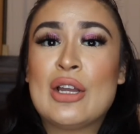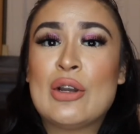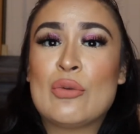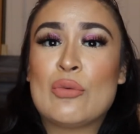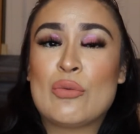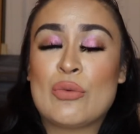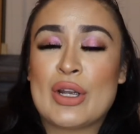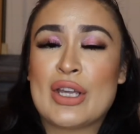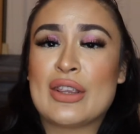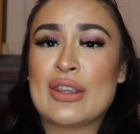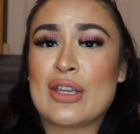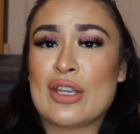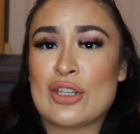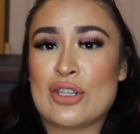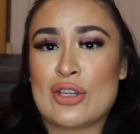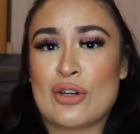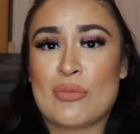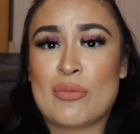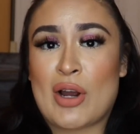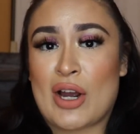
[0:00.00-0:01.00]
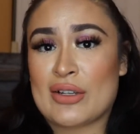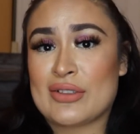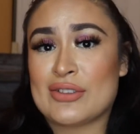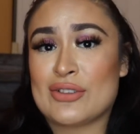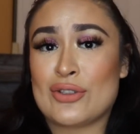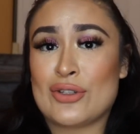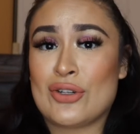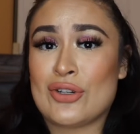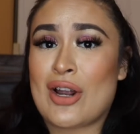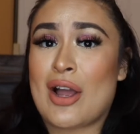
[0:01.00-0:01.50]
with your box,
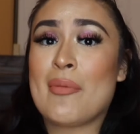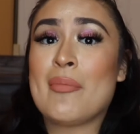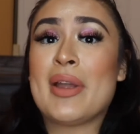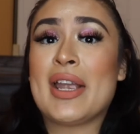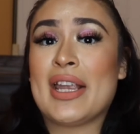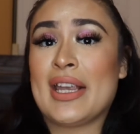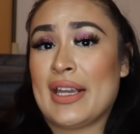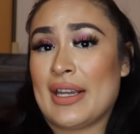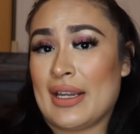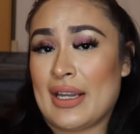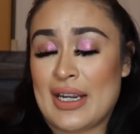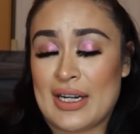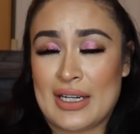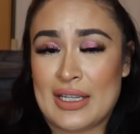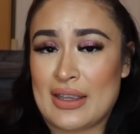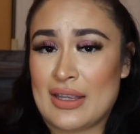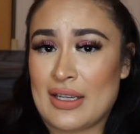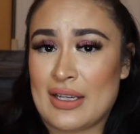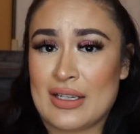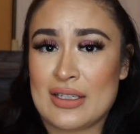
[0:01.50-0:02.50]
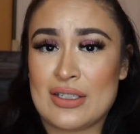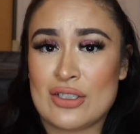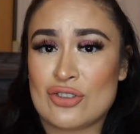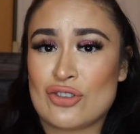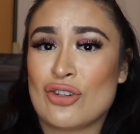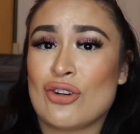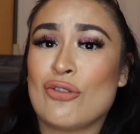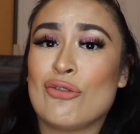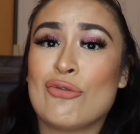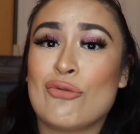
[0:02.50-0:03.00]
so you're not paying anything
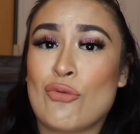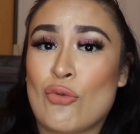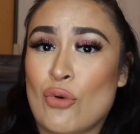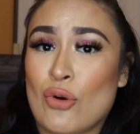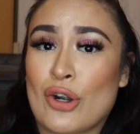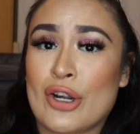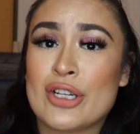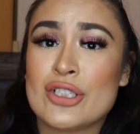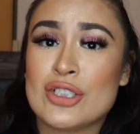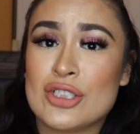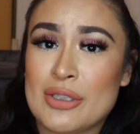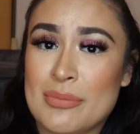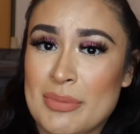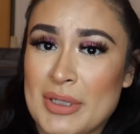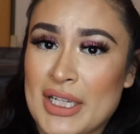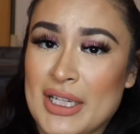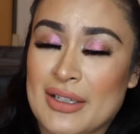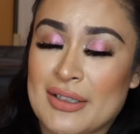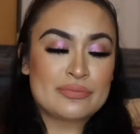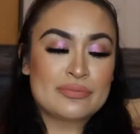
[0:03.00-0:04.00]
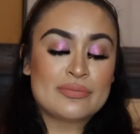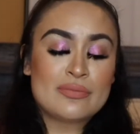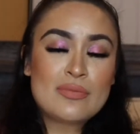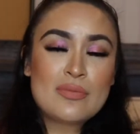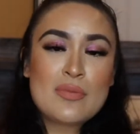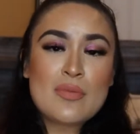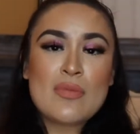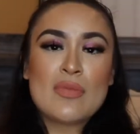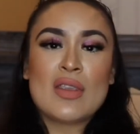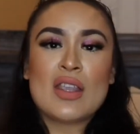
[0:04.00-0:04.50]
additional for shipping.
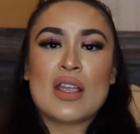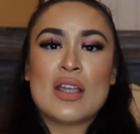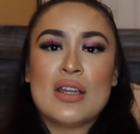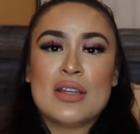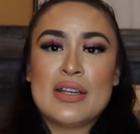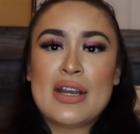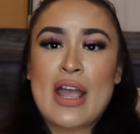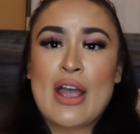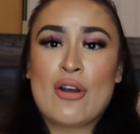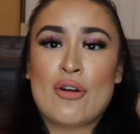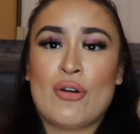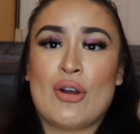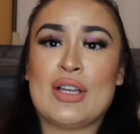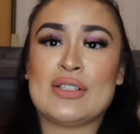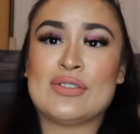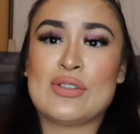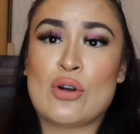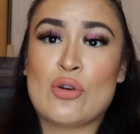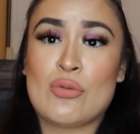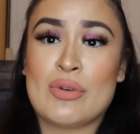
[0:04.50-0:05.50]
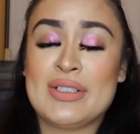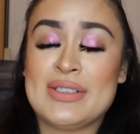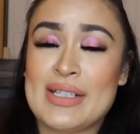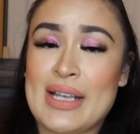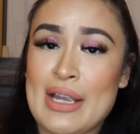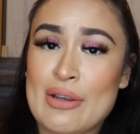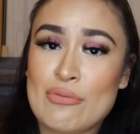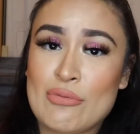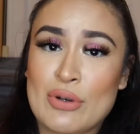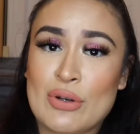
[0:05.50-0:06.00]
Now, as always,
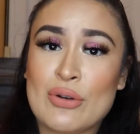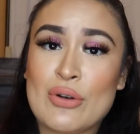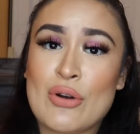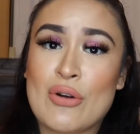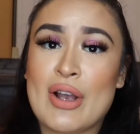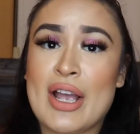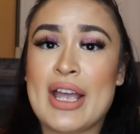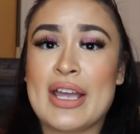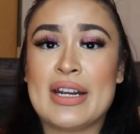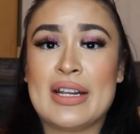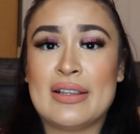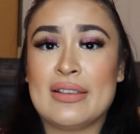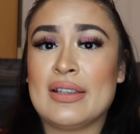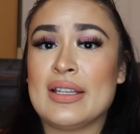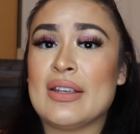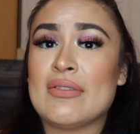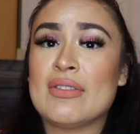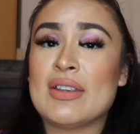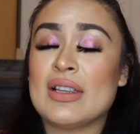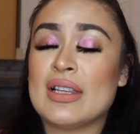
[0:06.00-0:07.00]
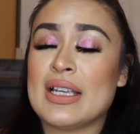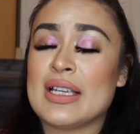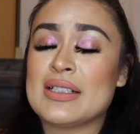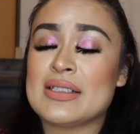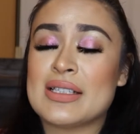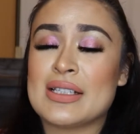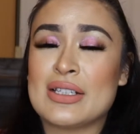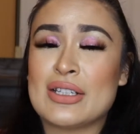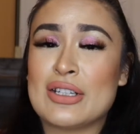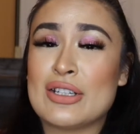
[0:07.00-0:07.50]
I will go ahead and leave the
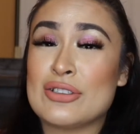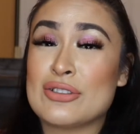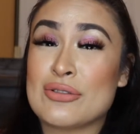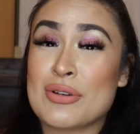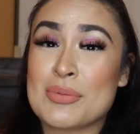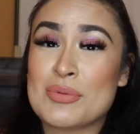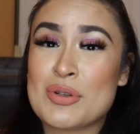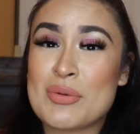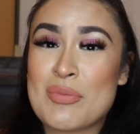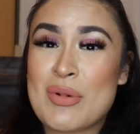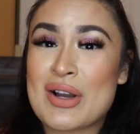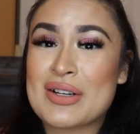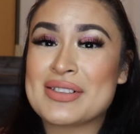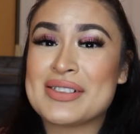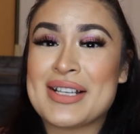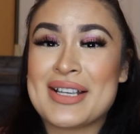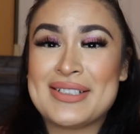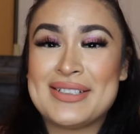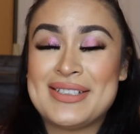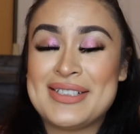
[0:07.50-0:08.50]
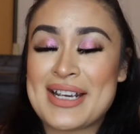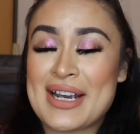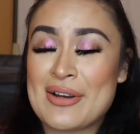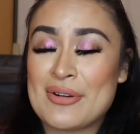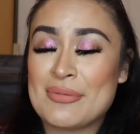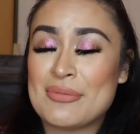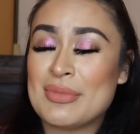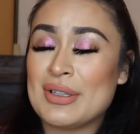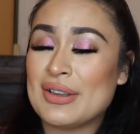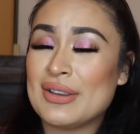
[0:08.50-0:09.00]
links in the description box
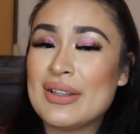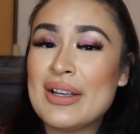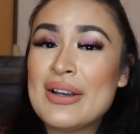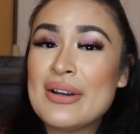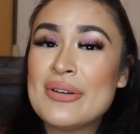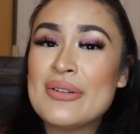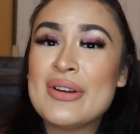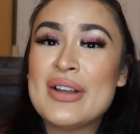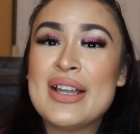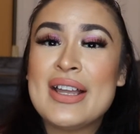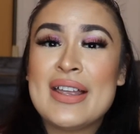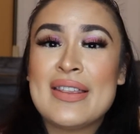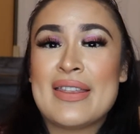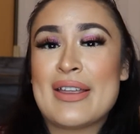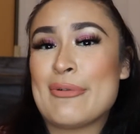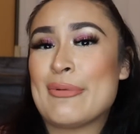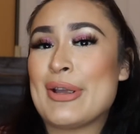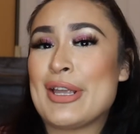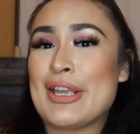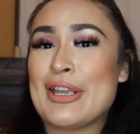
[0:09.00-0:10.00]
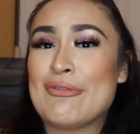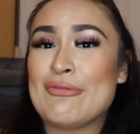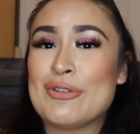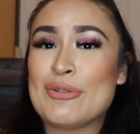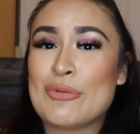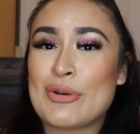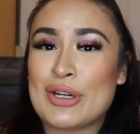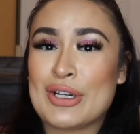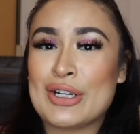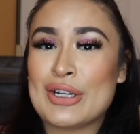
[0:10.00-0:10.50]
down below. That way, if you
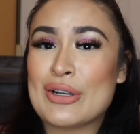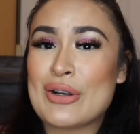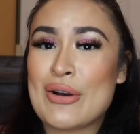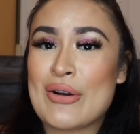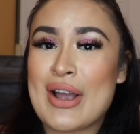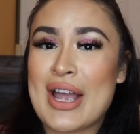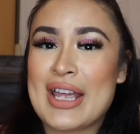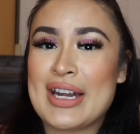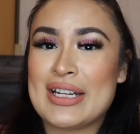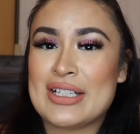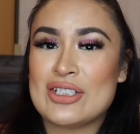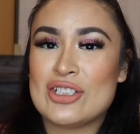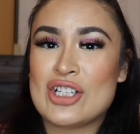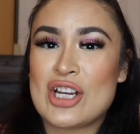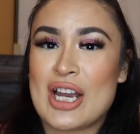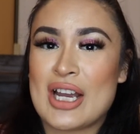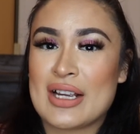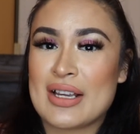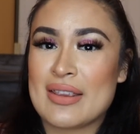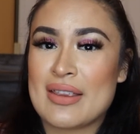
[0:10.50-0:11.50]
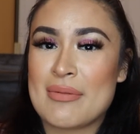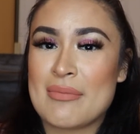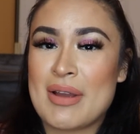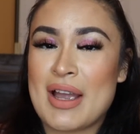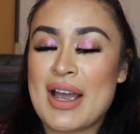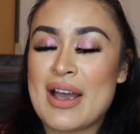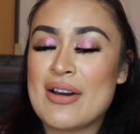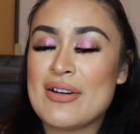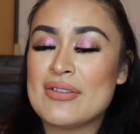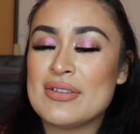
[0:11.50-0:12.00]
wanted to go ahead and check them
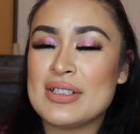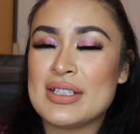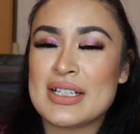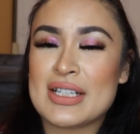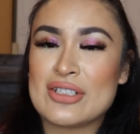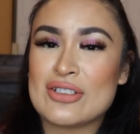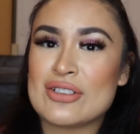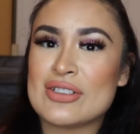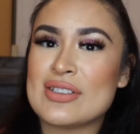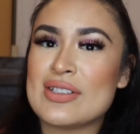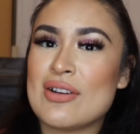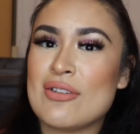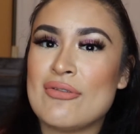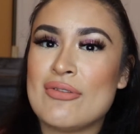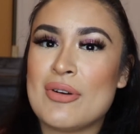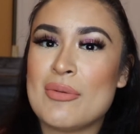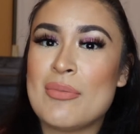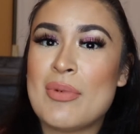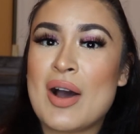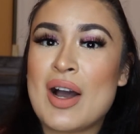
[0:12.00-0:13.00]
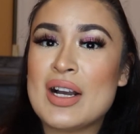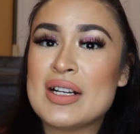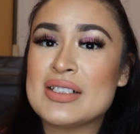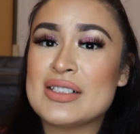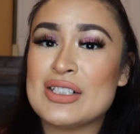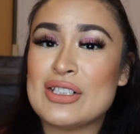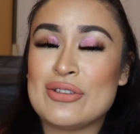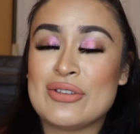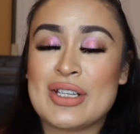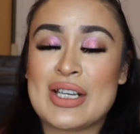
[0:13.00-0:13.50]
out, get yourself a
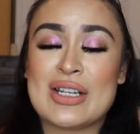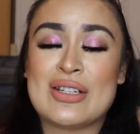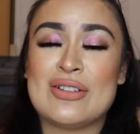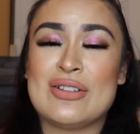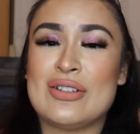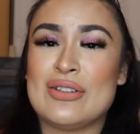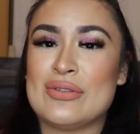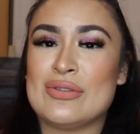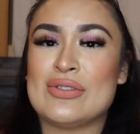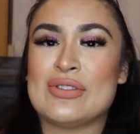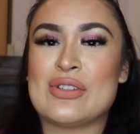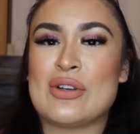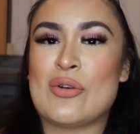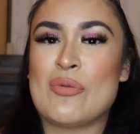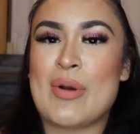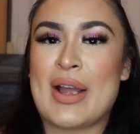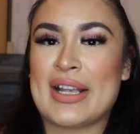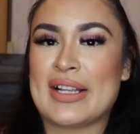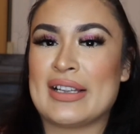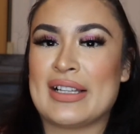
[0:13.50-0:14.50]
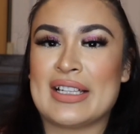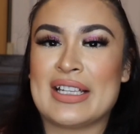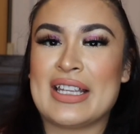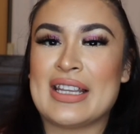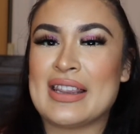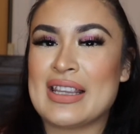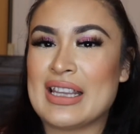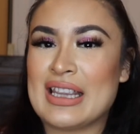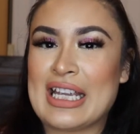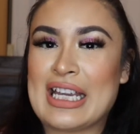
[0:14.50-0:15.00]
box, you can do so by
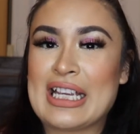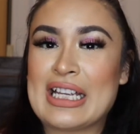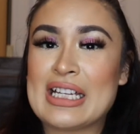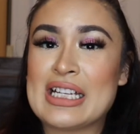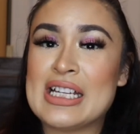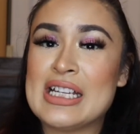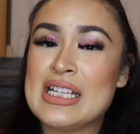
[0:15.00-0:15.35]
clicking the link